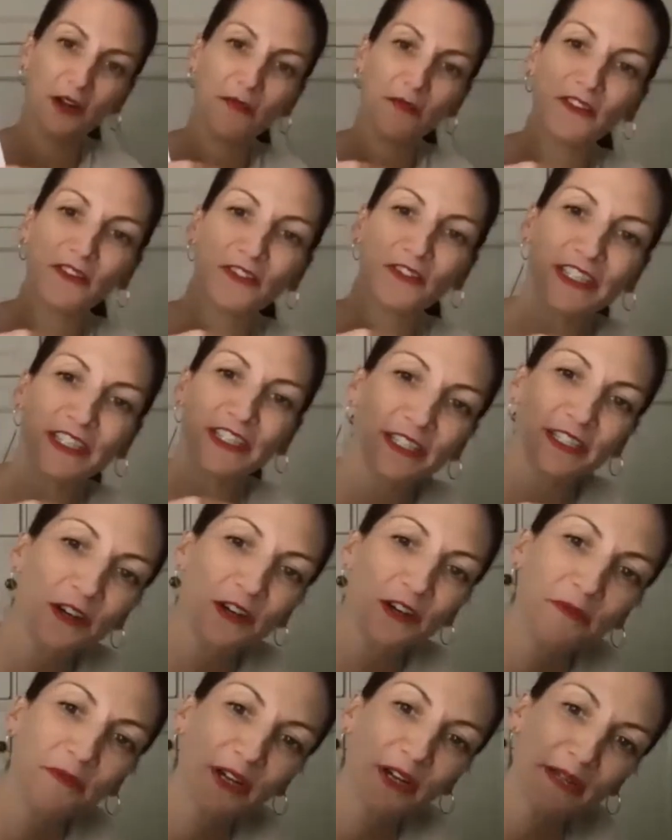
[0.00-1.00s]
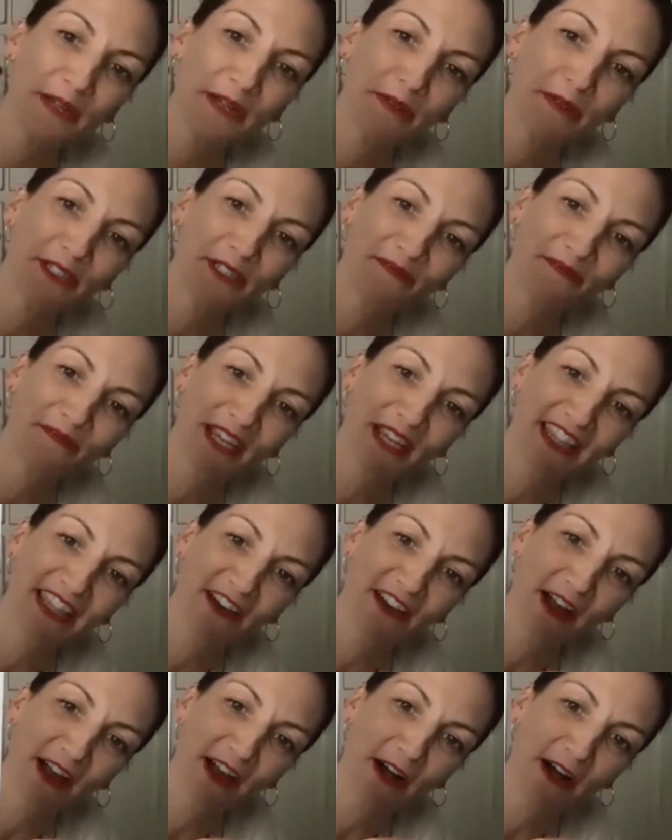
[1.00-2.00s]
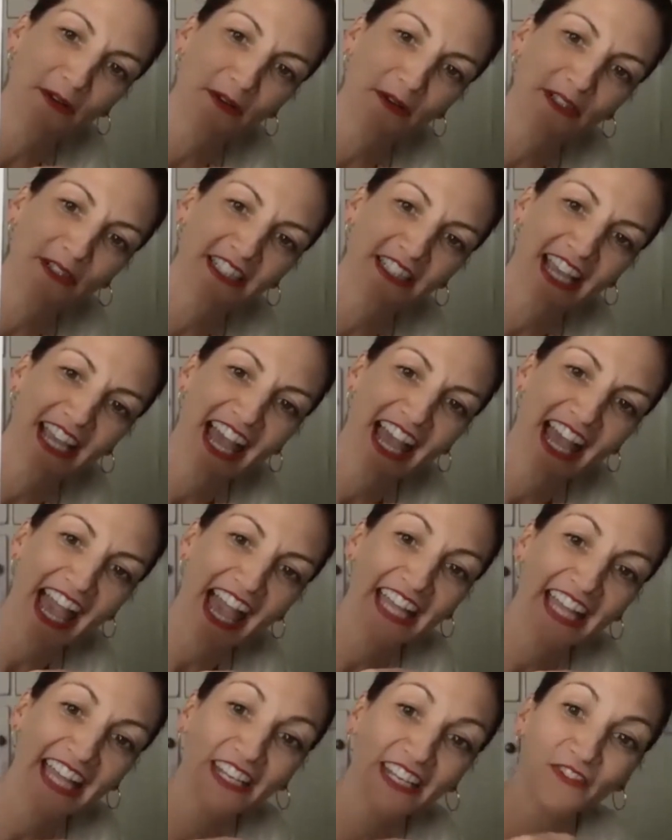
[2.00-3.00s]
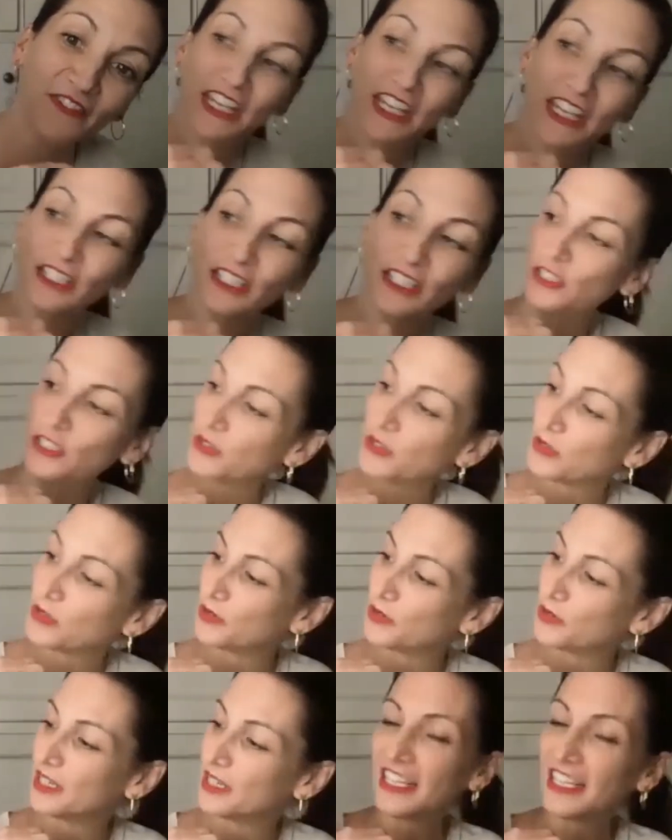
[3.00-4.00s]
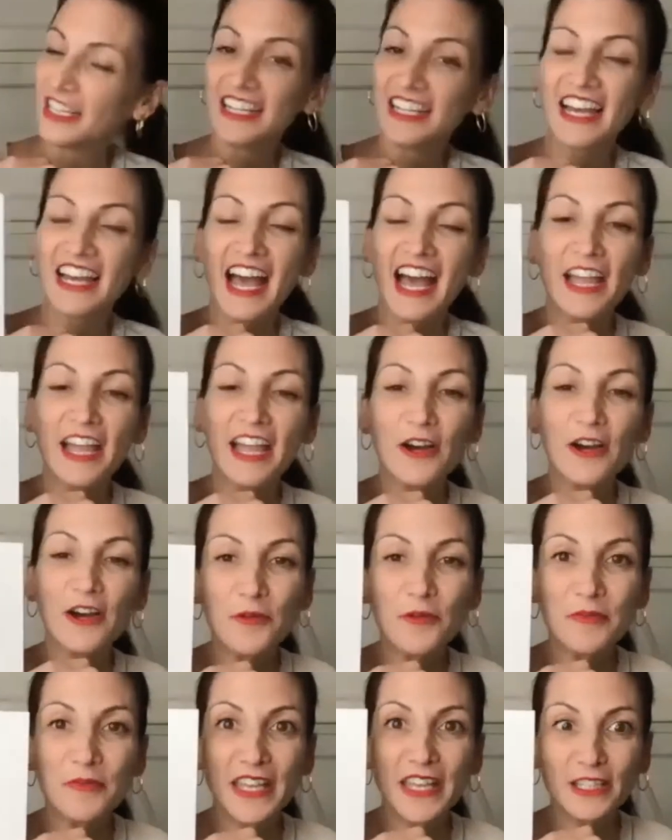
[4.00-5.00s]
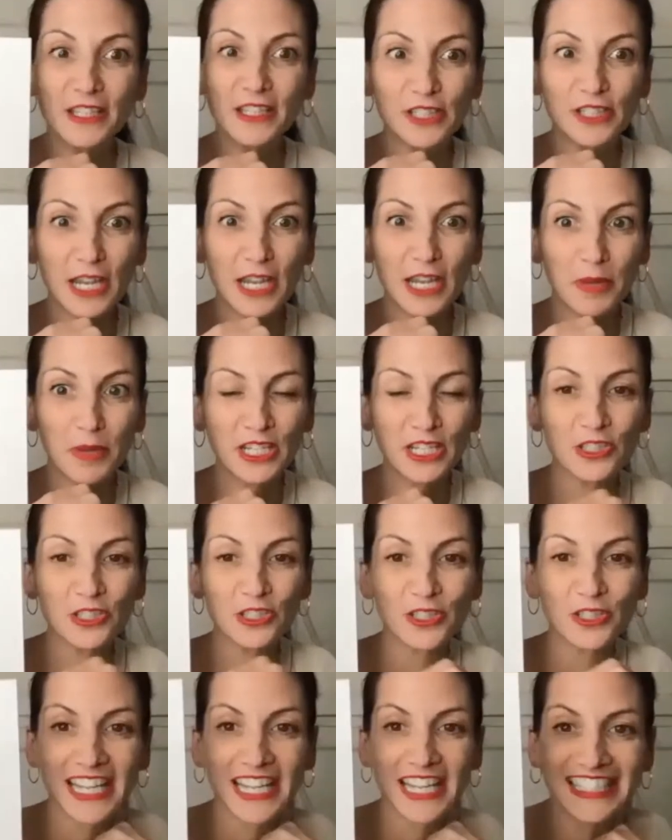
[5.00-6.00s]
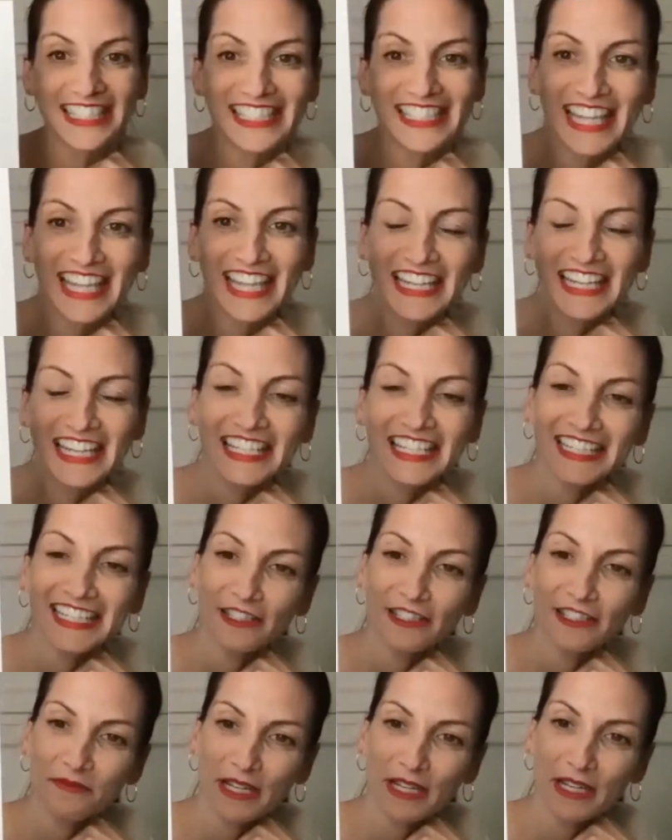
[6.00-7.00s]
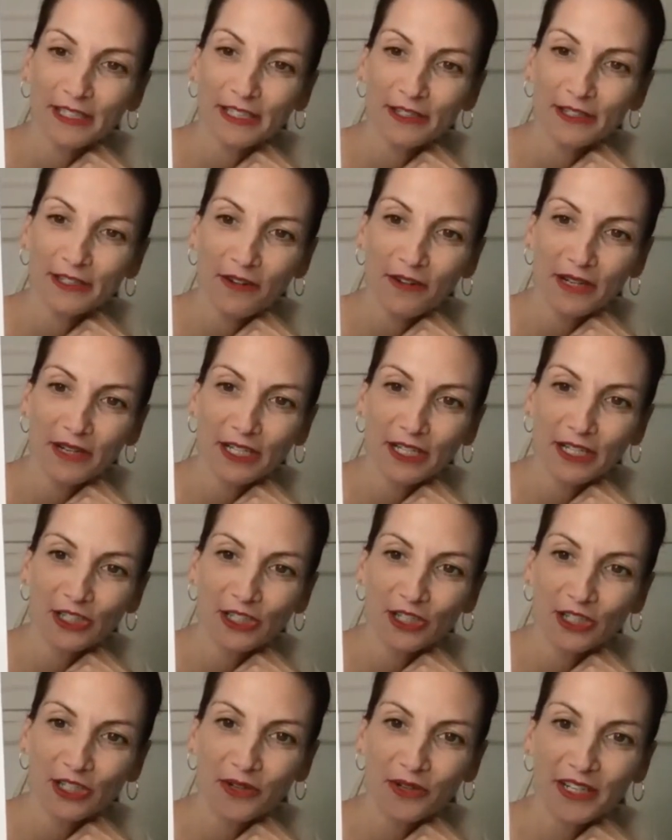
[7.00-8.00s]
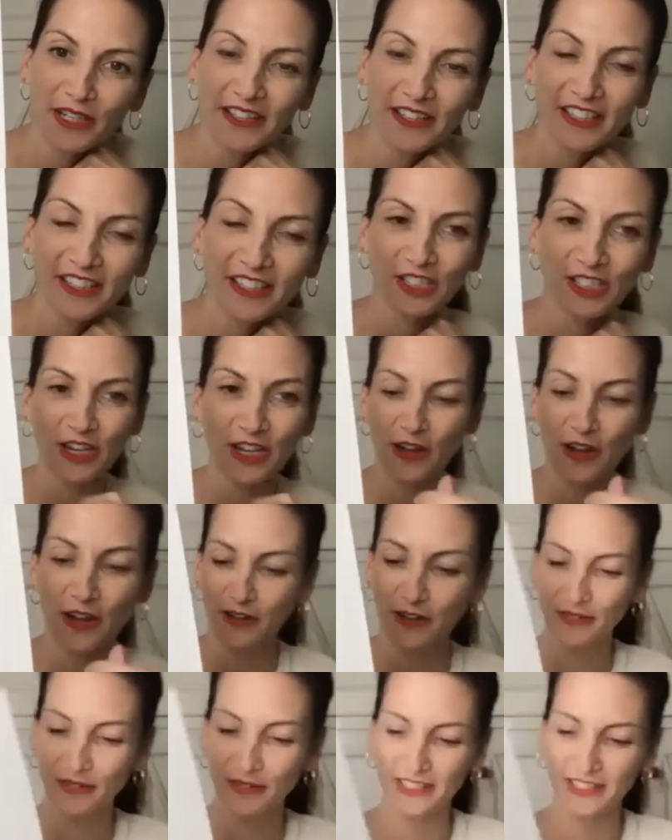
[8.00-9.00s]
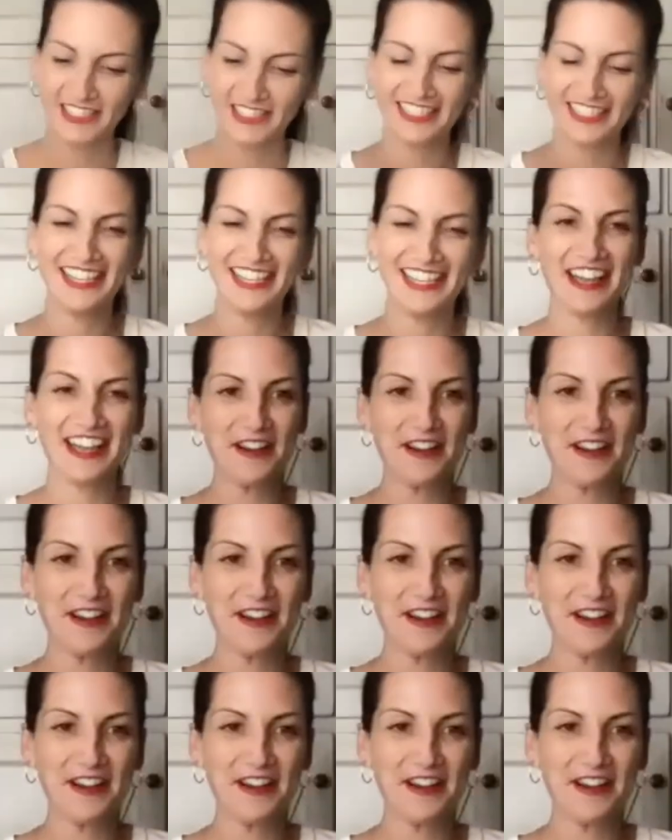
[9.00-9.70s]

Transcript: our friends at home are able to make their owls. And if they do, I hope that they'll take pictures and send it to me so that we can show it on the show. I would like um,